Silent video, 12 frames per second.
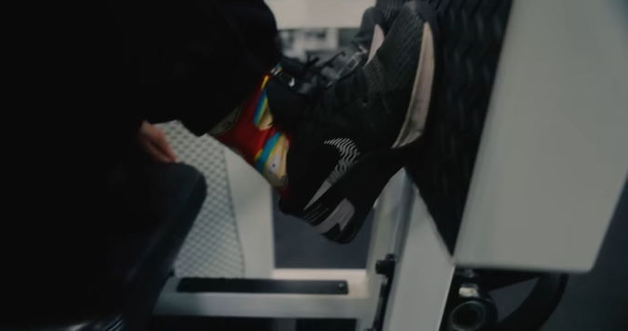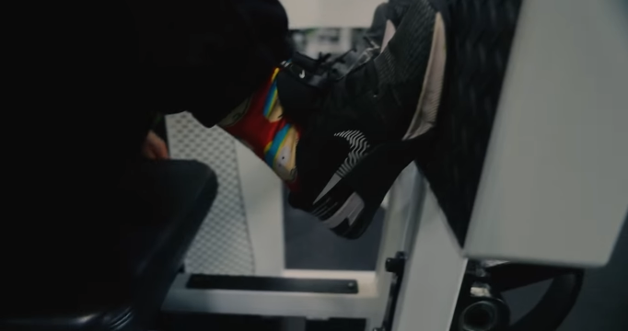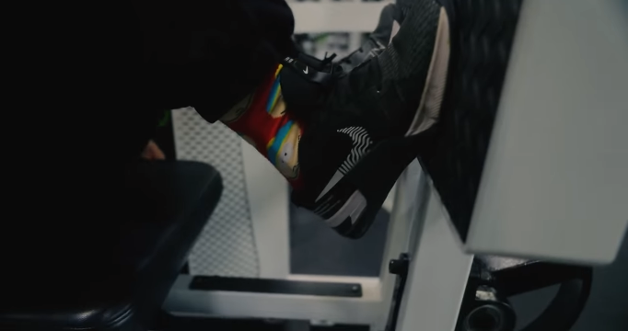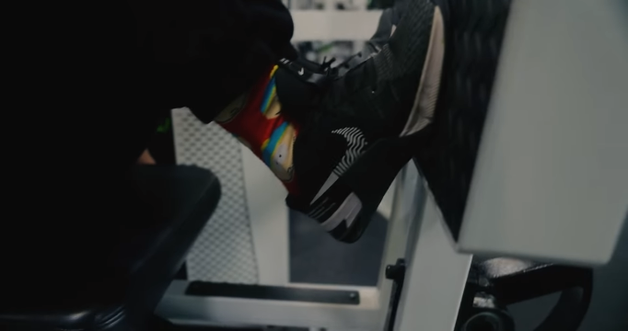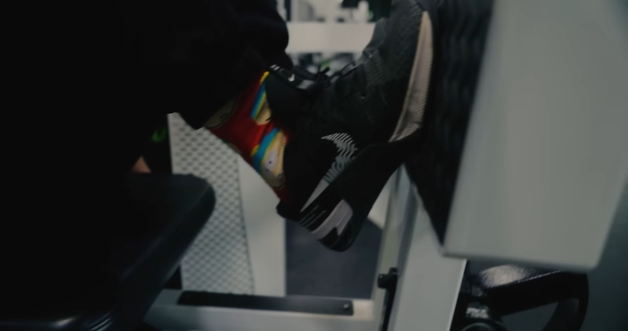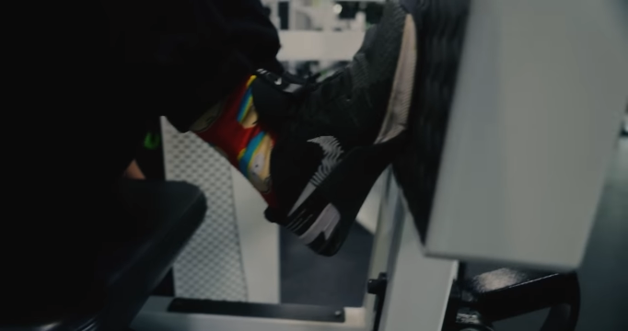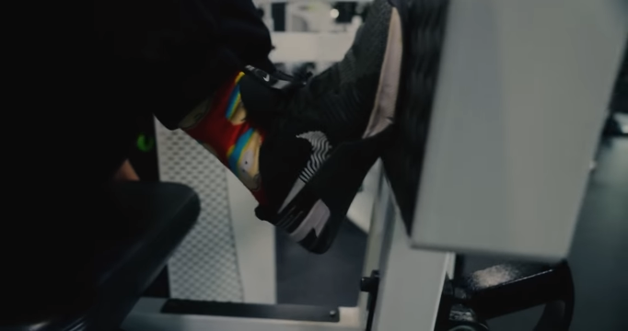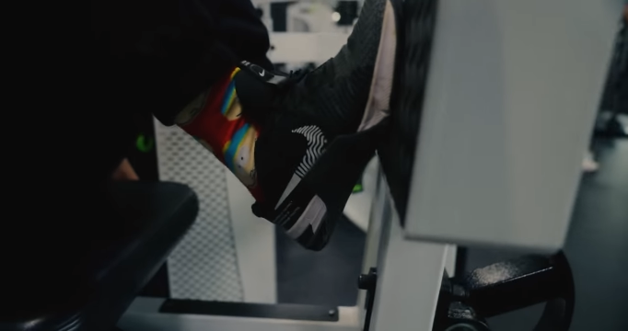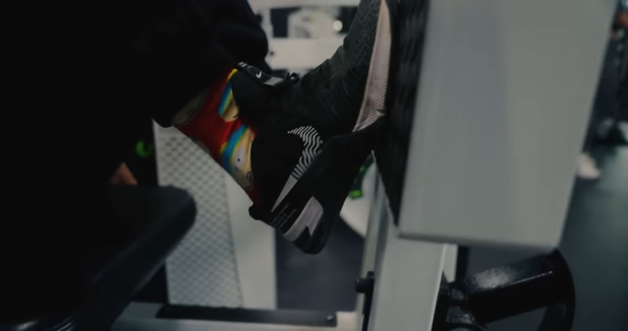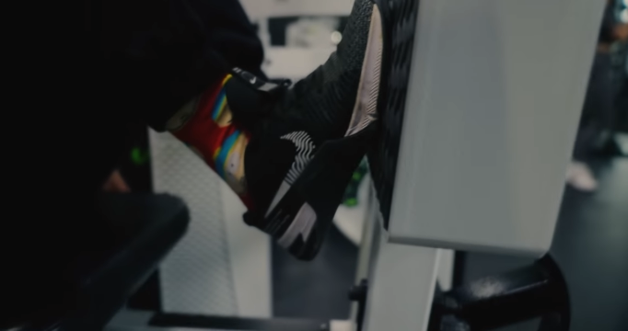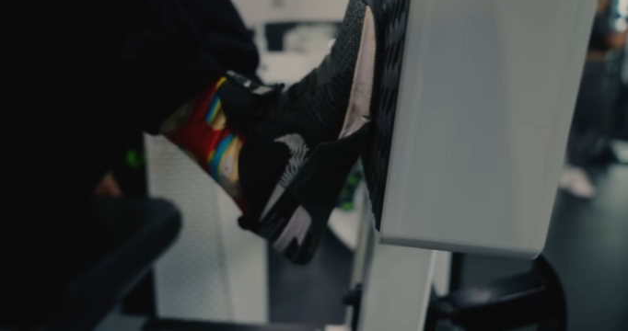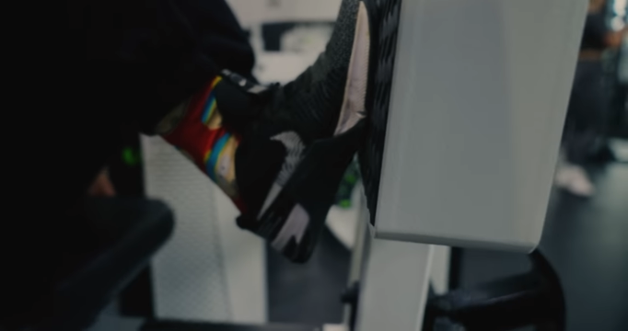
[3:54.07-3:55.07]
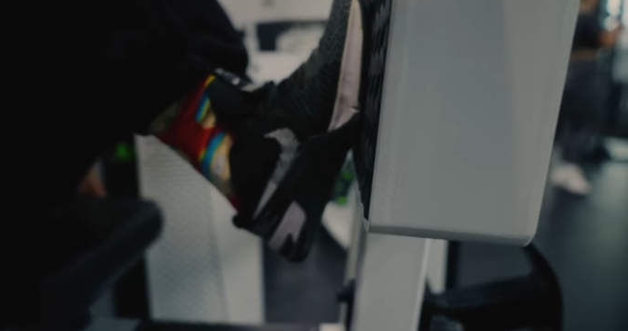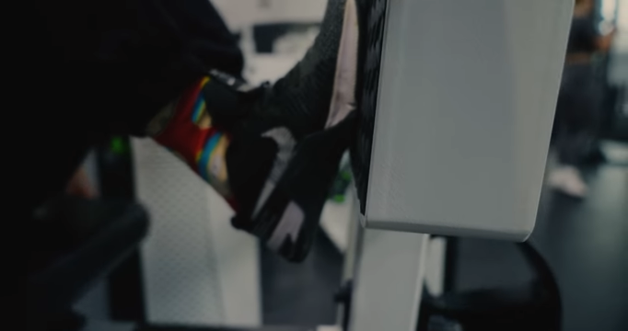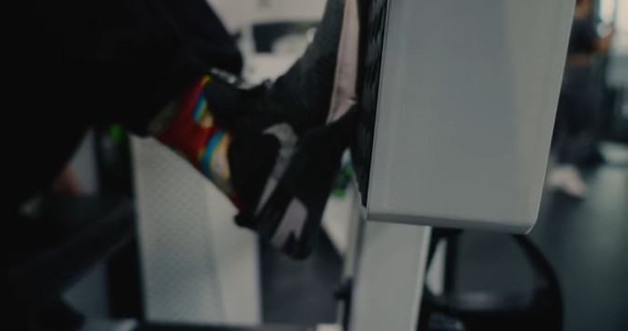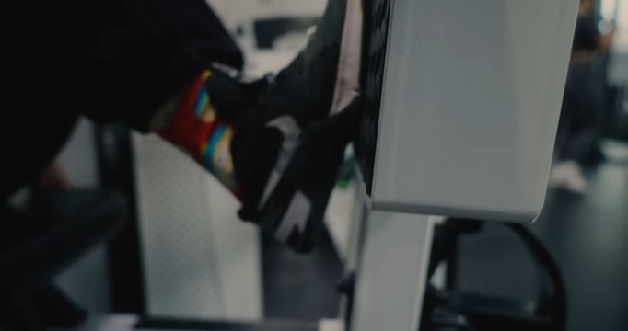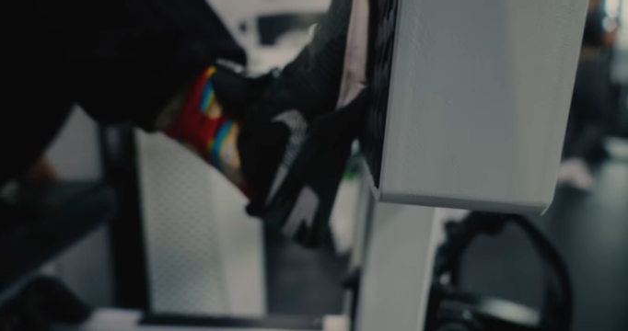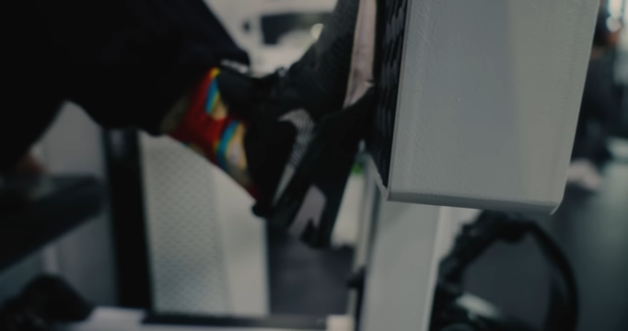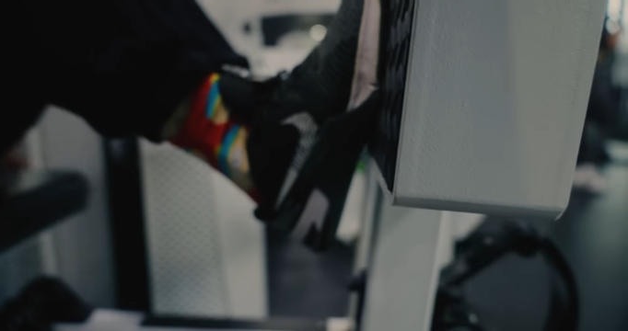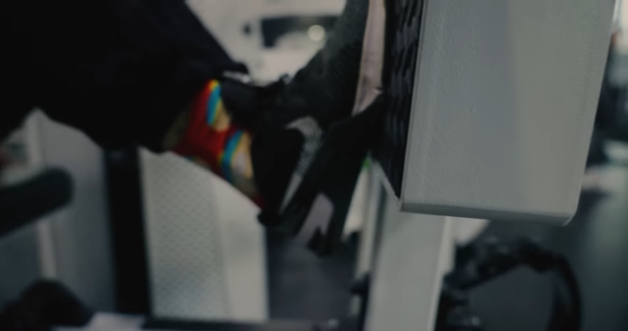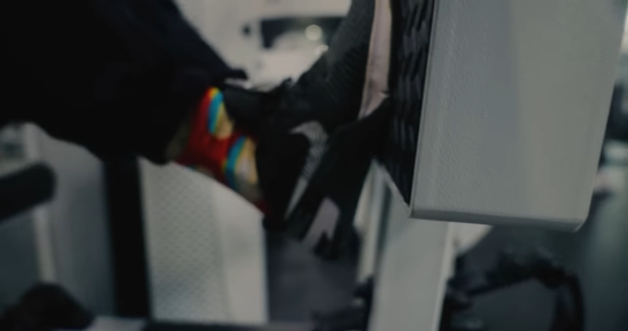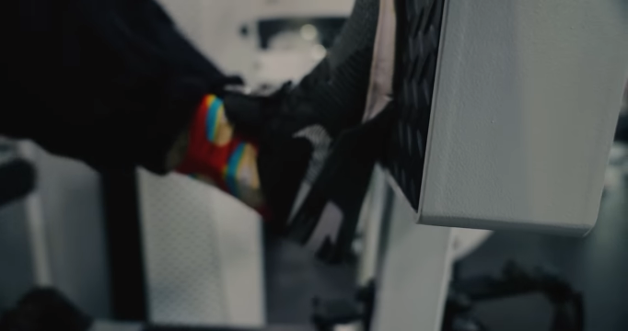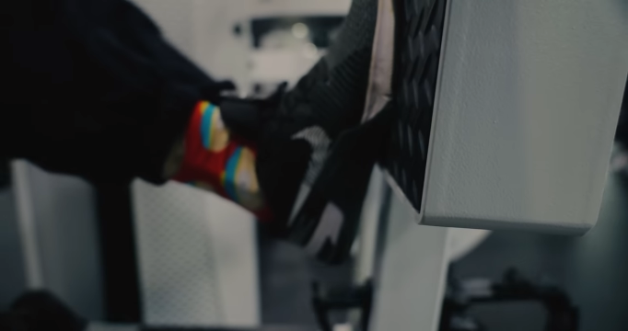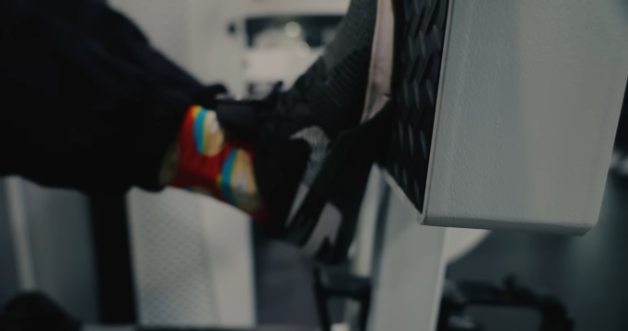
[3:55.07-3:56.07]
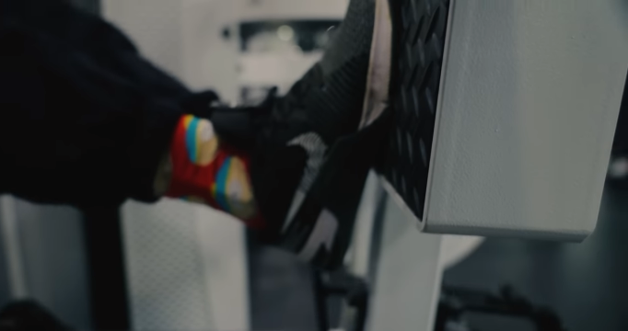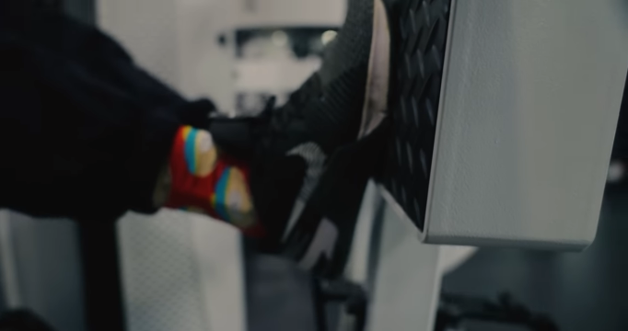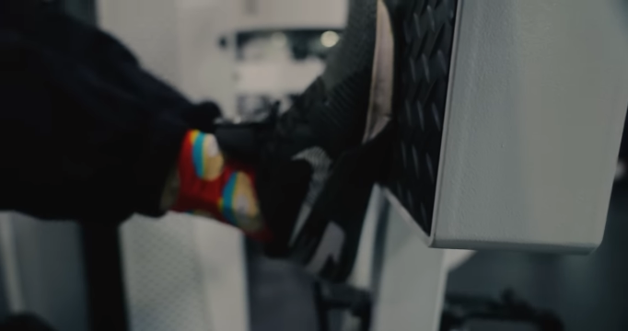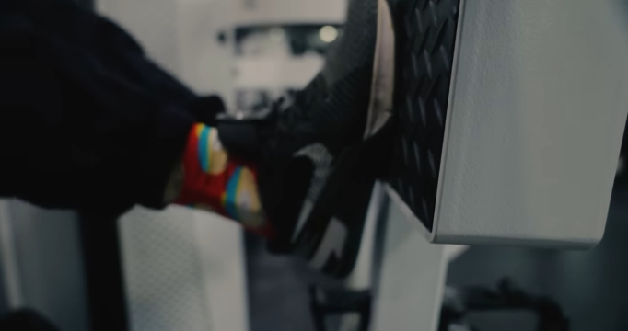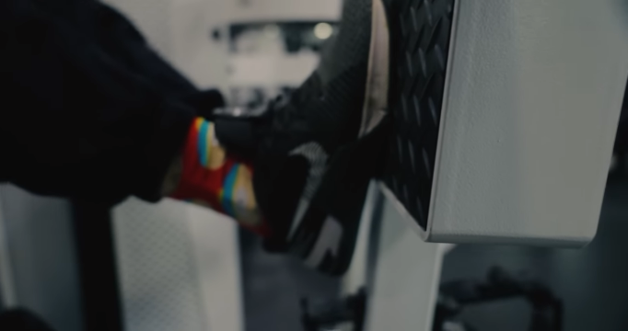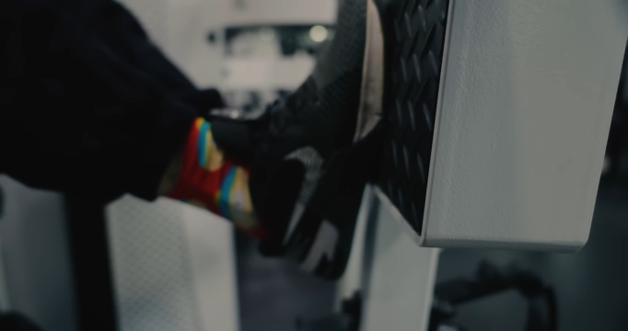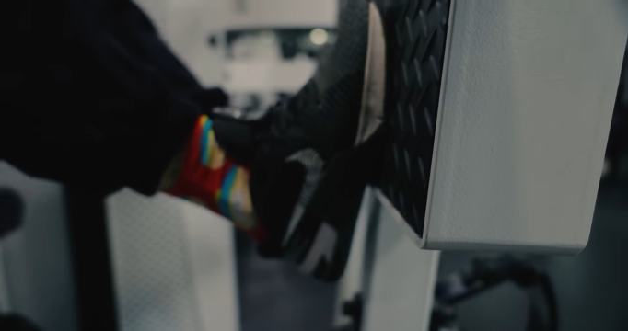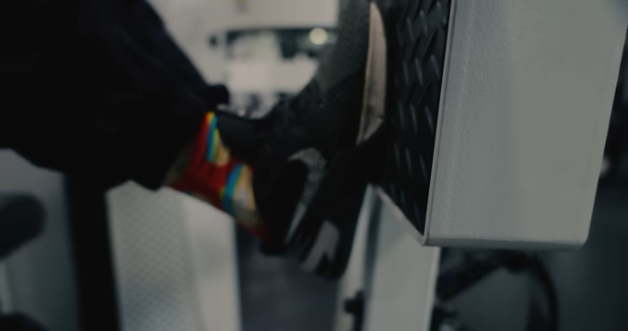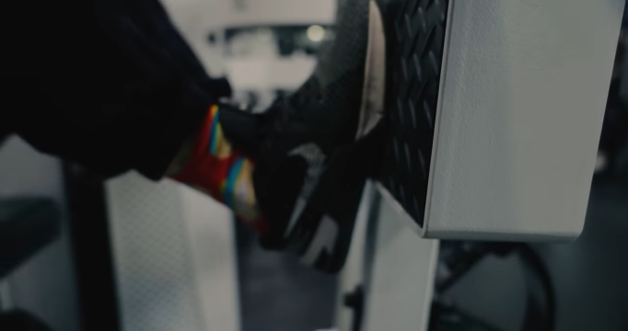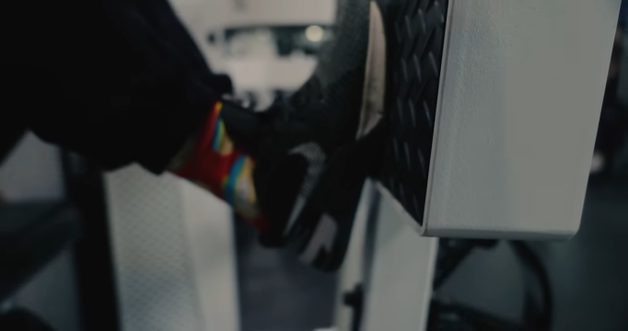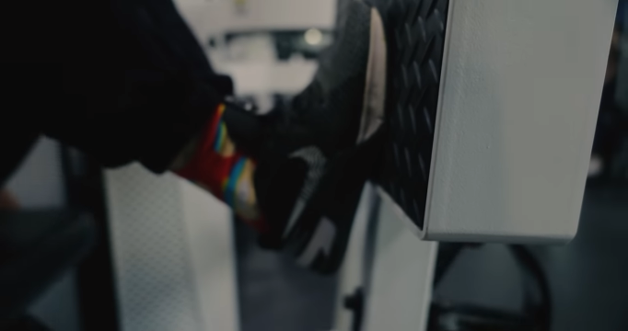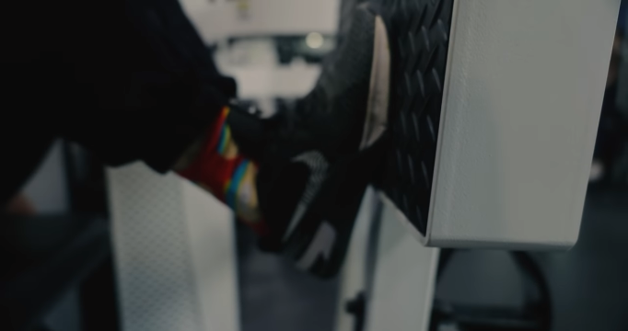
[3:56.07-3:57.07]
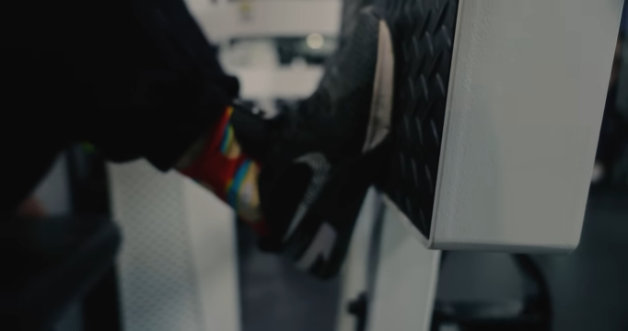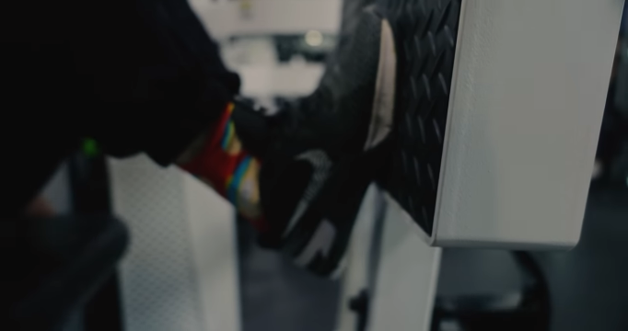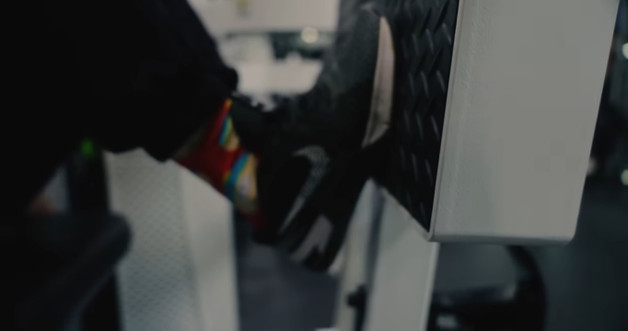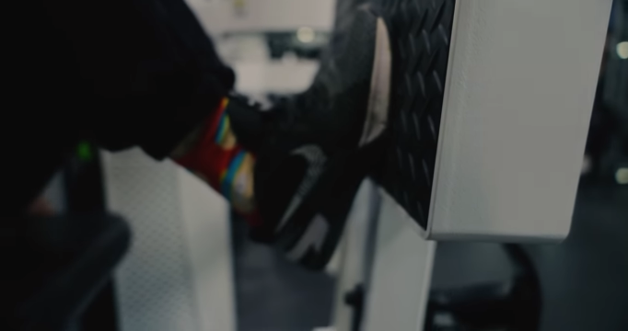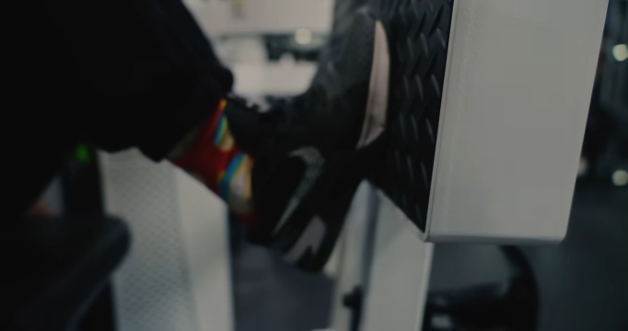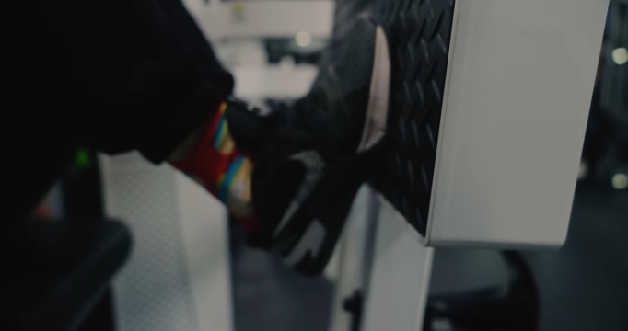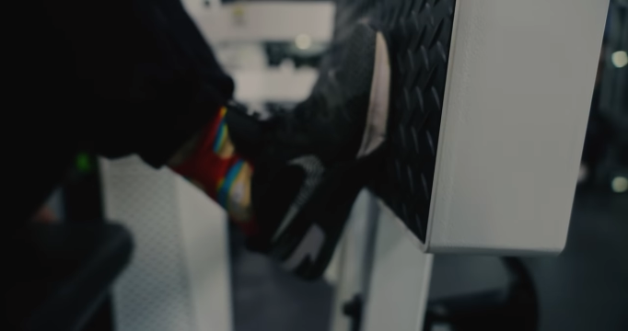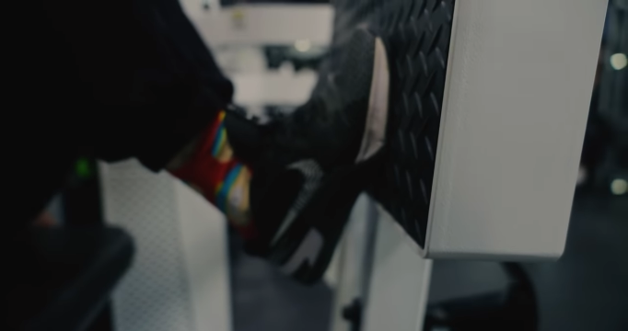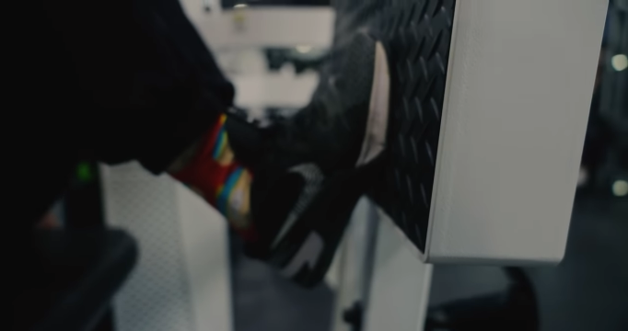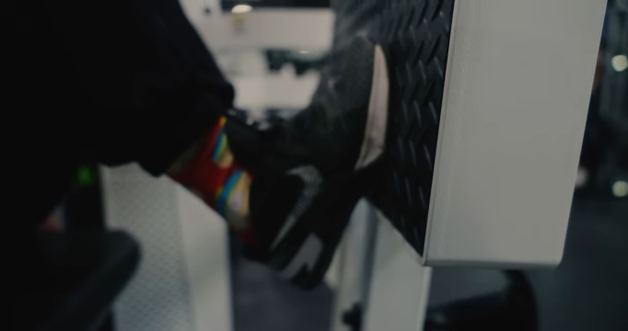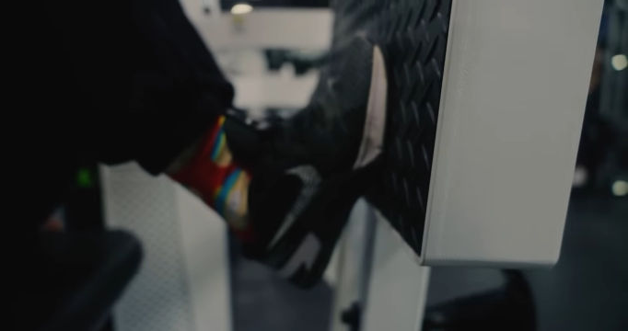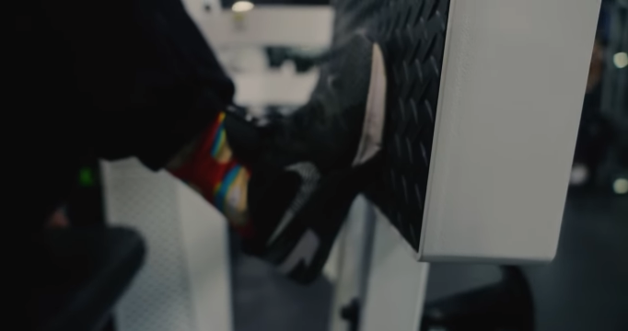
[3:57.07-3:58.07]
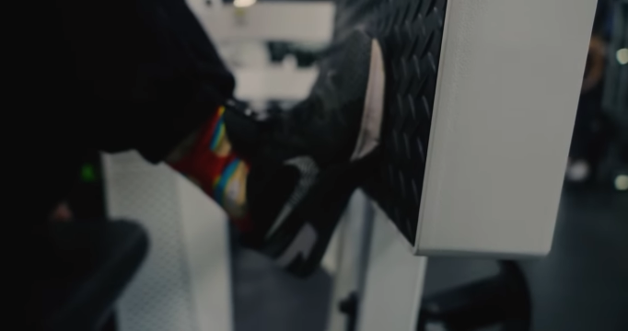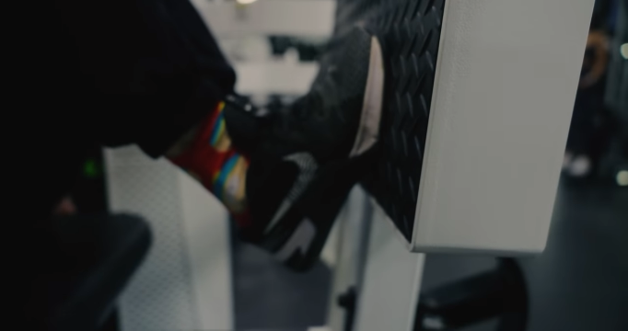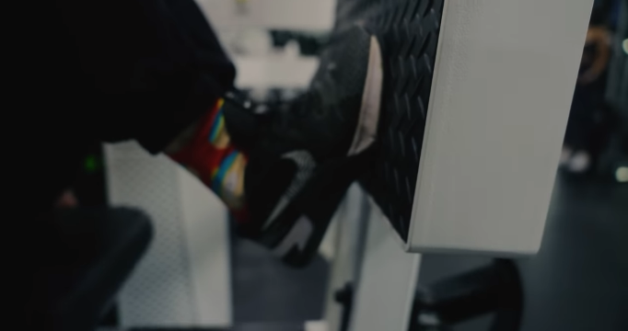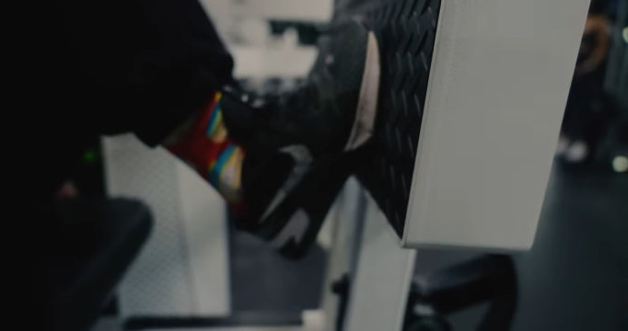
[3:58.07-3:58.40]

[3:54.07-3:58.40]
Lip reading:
[unreadable: no face in view]